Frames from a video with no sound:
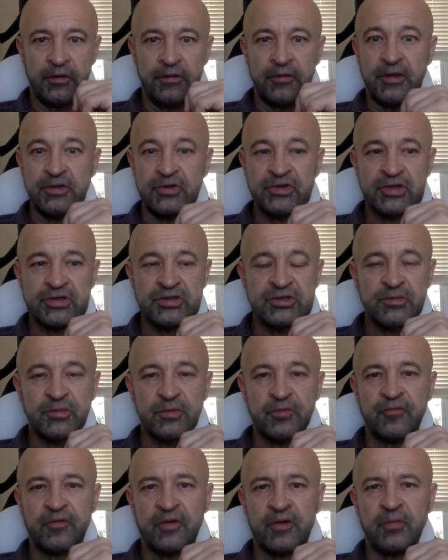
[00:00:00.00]

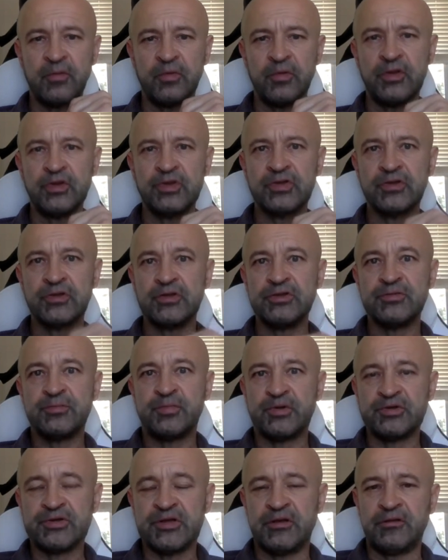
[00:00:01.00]
digestible formulation is
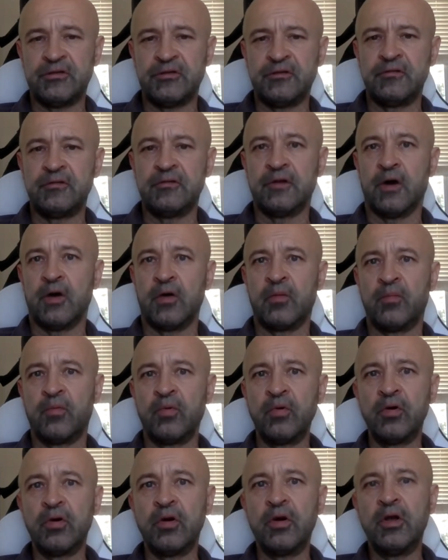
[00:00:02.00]
presented in our
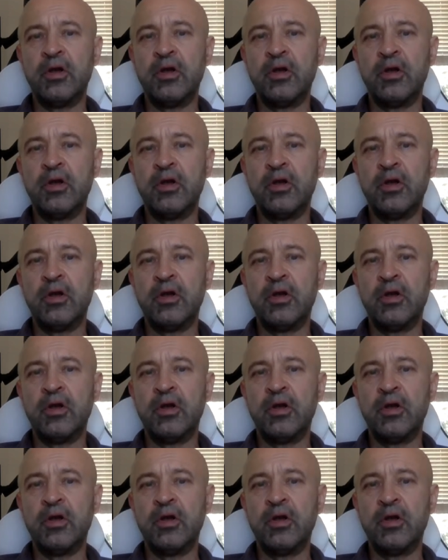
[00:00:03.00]
book.